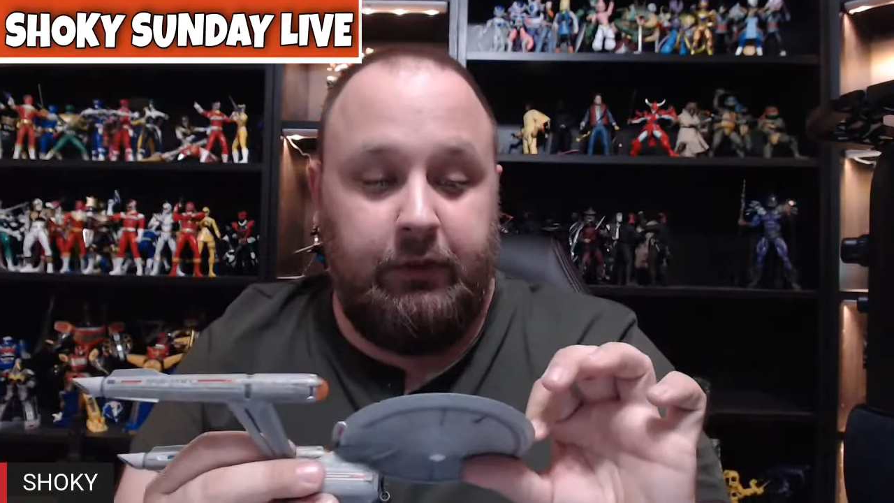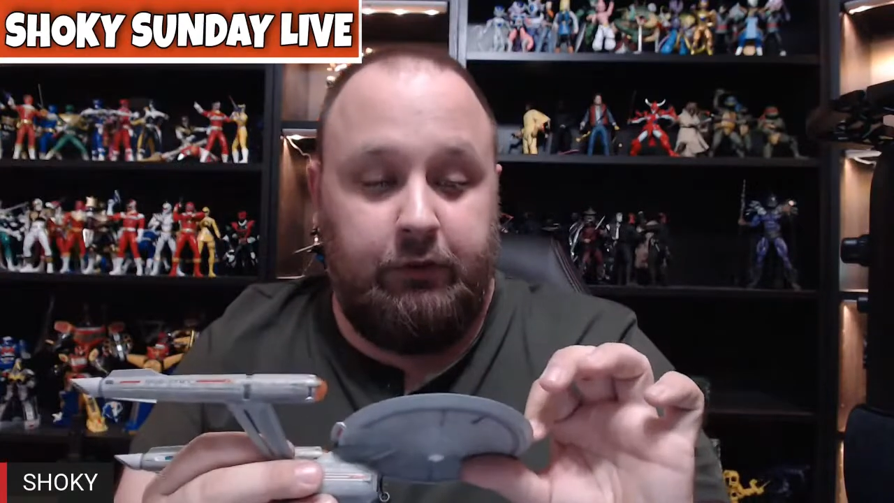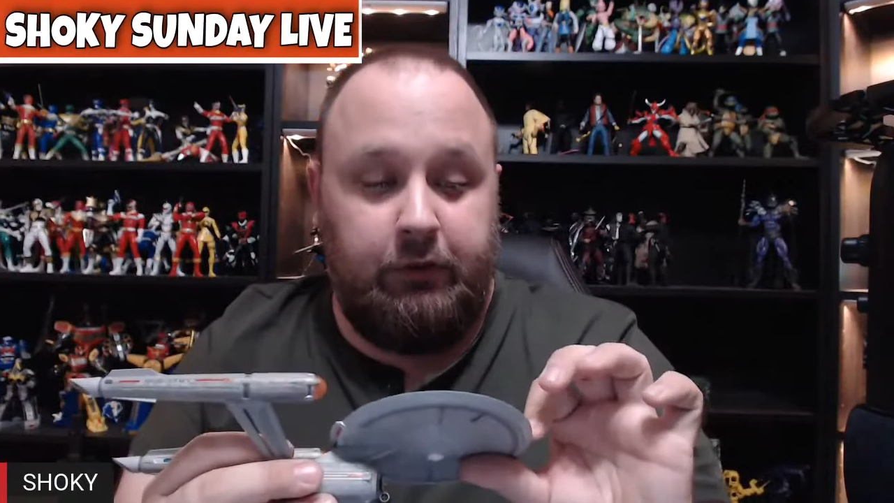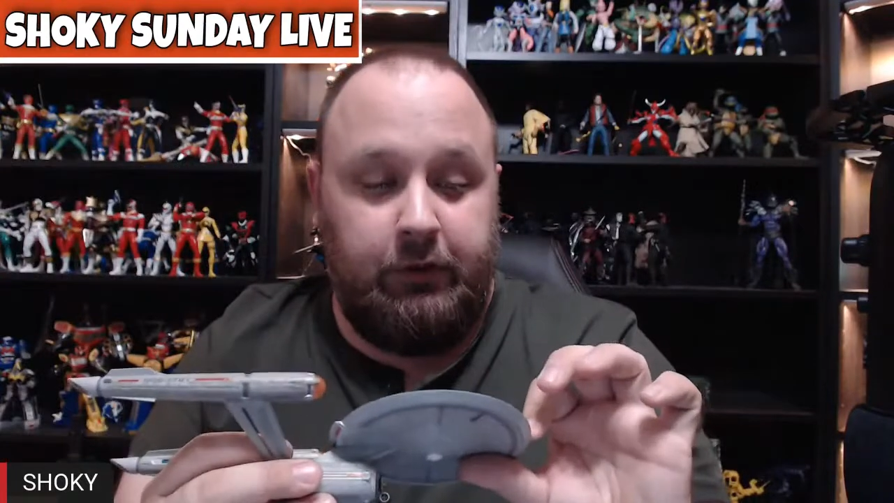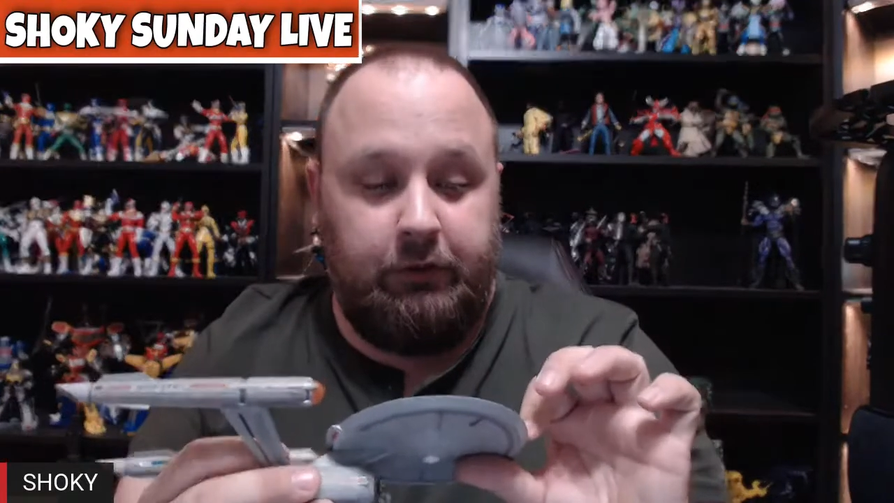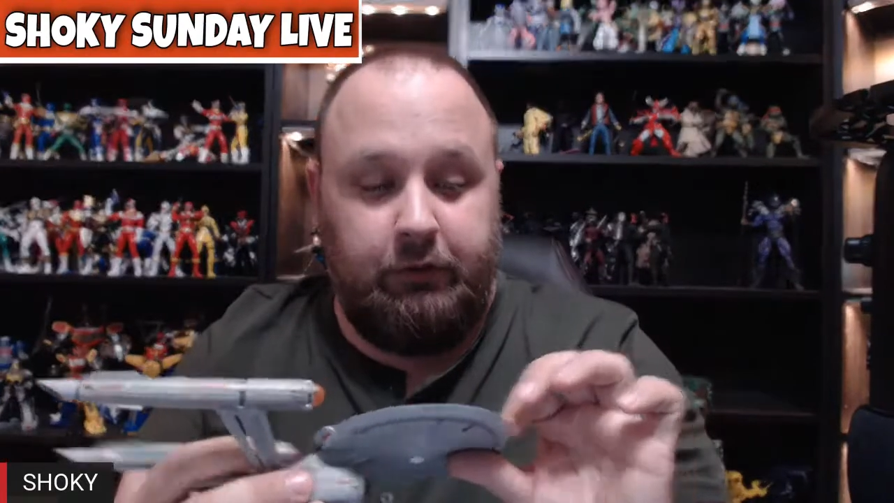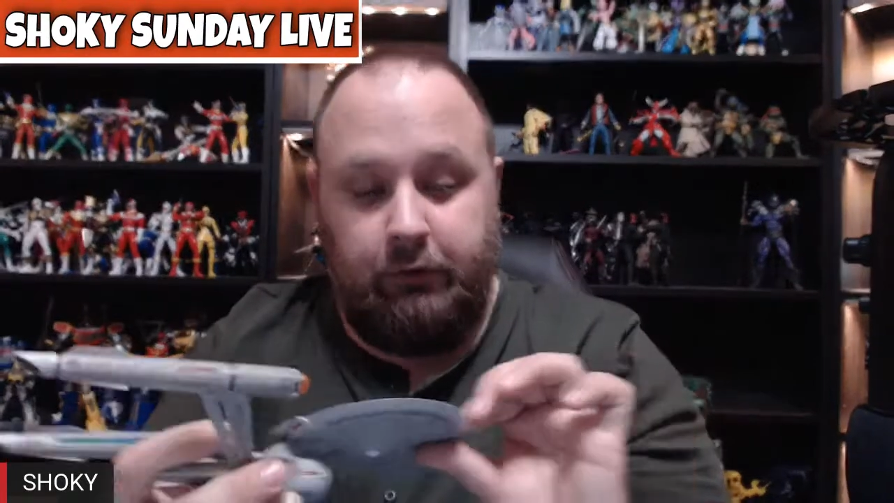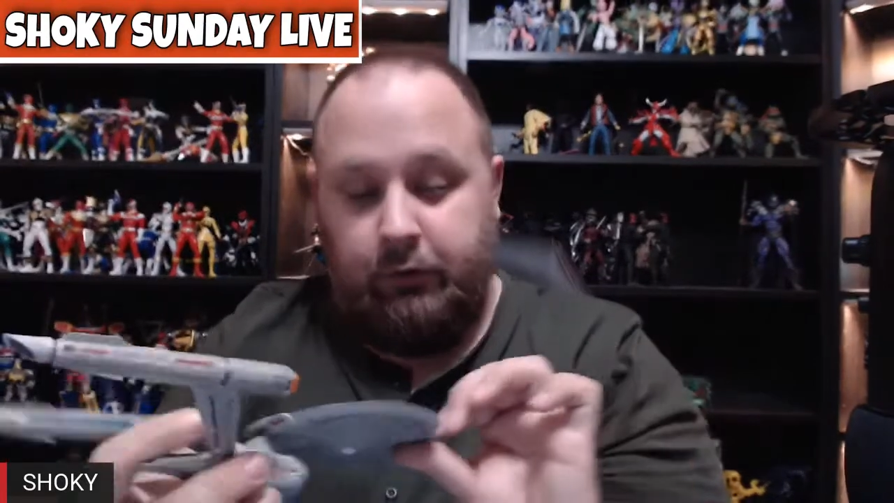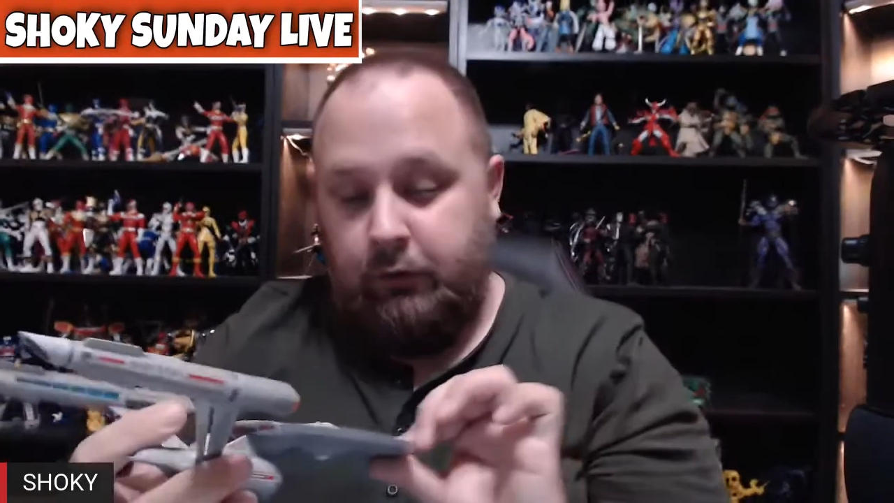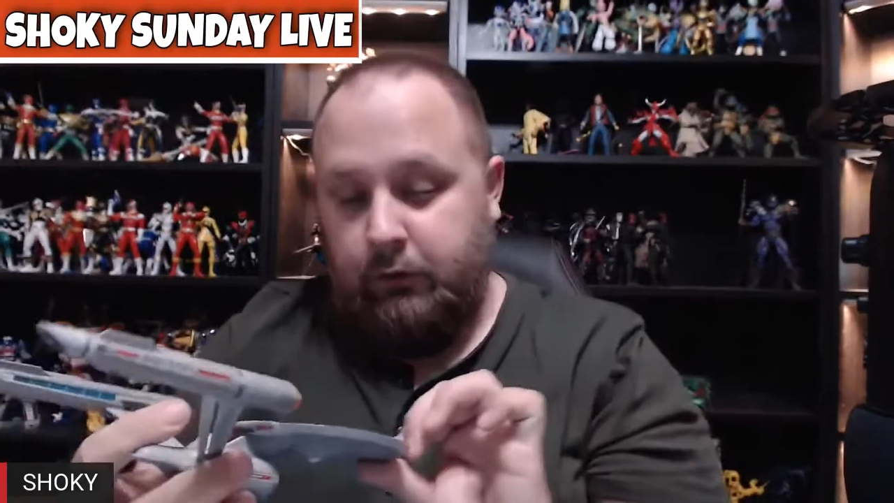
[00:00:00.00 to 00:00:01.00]
eventually
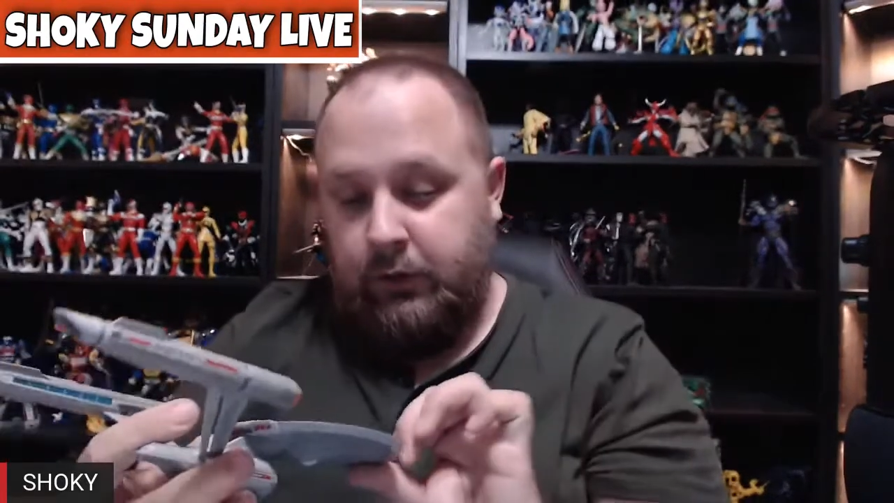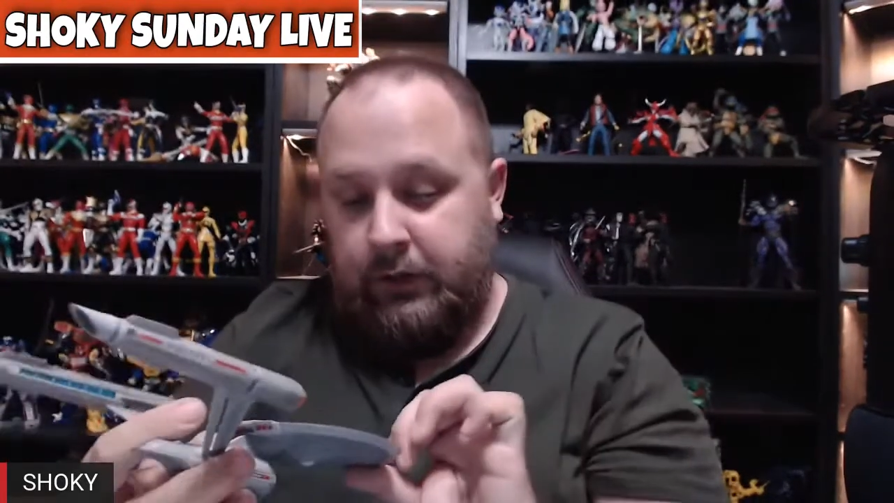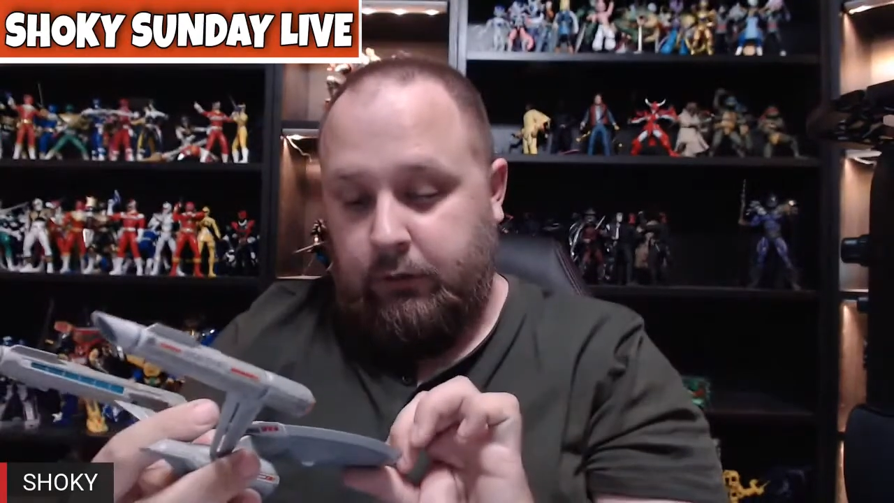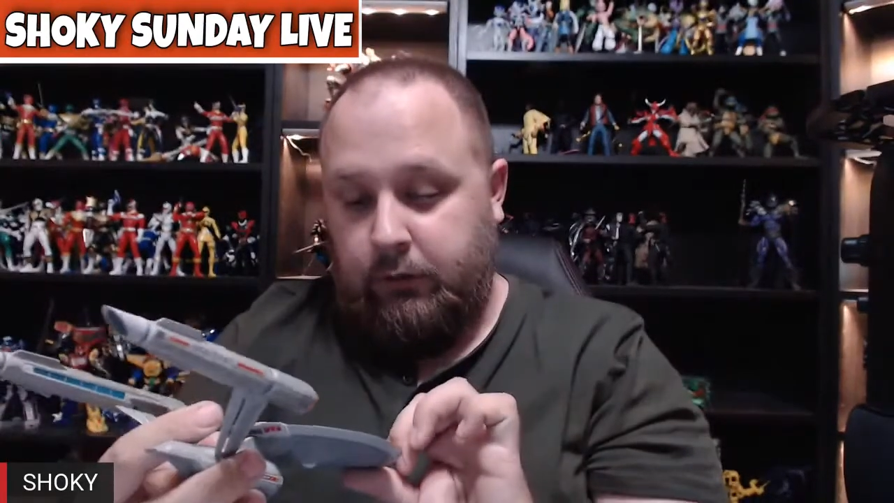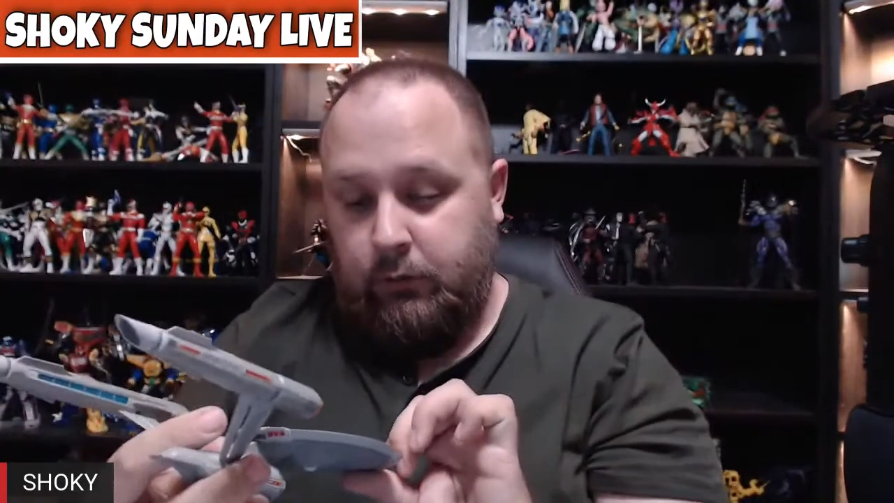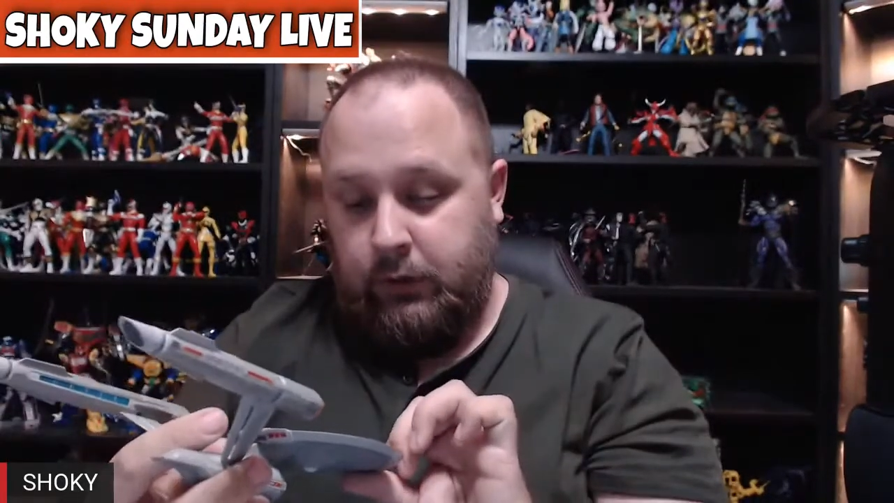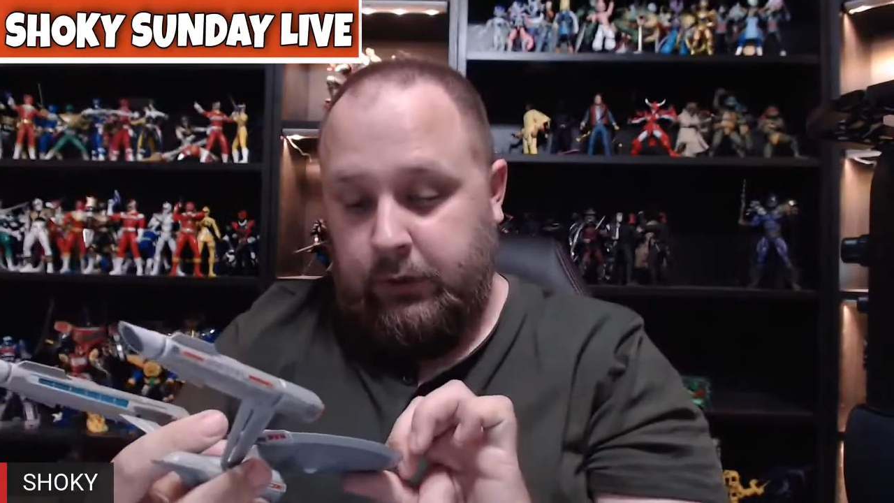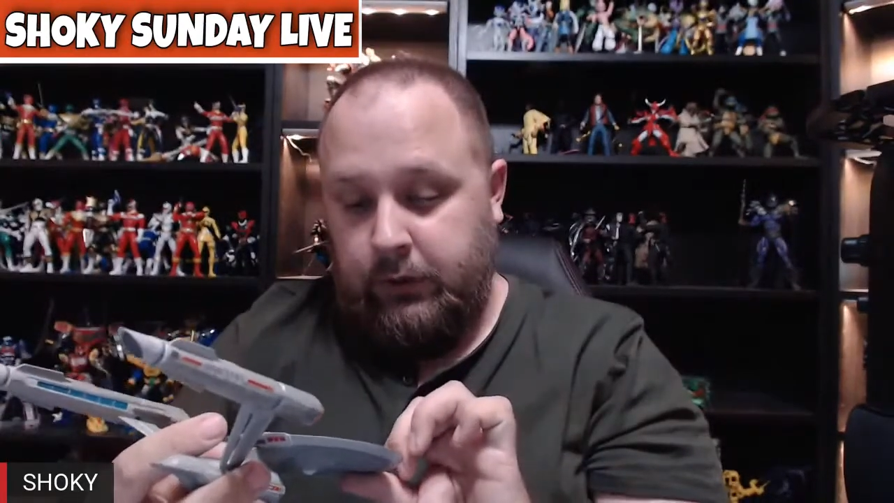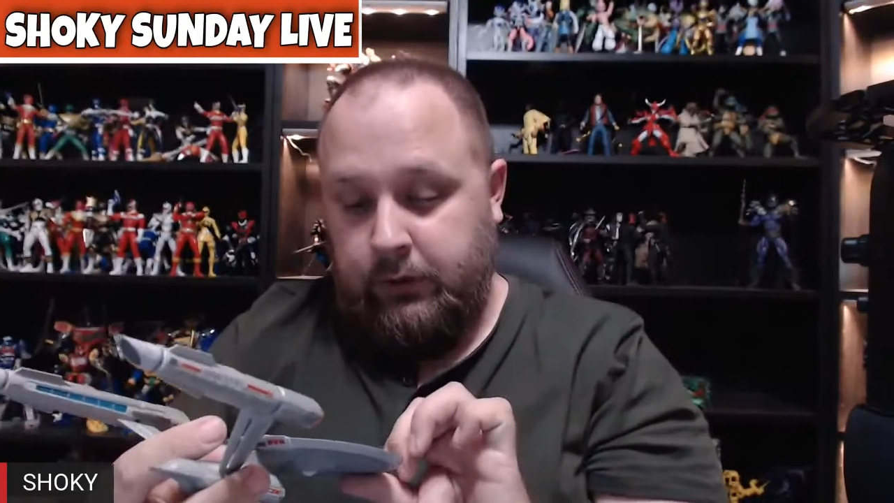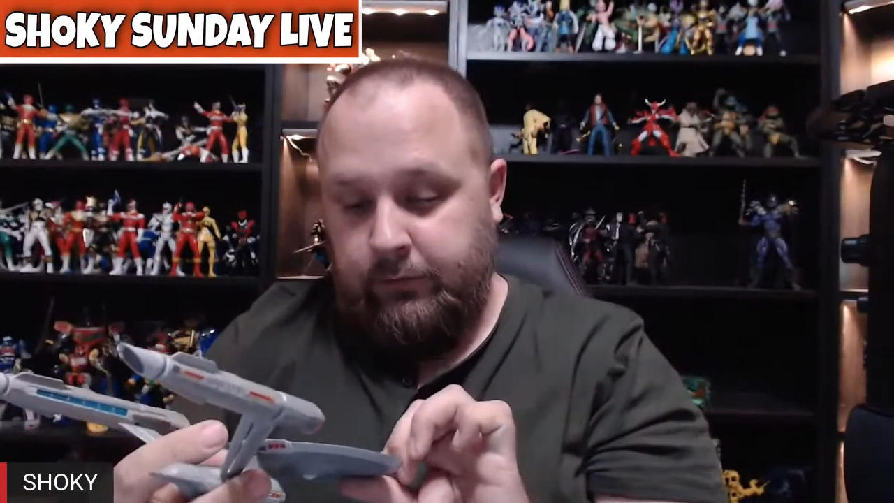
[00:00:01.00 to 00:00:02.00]
show you how and why.